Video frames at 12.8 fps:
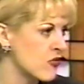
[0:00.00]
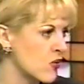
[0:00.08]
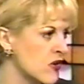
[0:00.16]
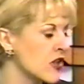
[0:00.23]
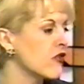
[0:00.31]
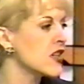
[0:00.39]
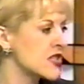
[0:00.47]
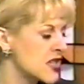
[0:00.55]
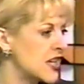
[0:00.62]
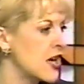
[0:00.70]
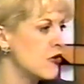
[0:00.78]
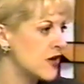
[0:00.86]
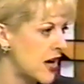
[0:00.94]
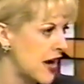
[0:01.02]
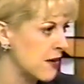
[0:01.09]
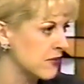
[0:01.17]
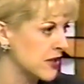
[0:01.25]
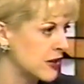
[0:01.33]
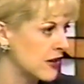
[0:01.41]
forth of casino
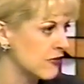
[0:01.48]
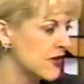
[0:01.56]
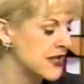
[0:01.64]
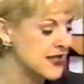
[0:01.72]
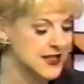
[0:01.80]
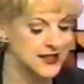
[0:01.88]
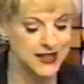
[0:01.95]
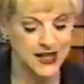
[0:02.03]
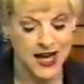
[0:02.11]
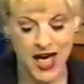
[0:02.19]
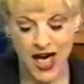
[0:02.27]
gambling recently,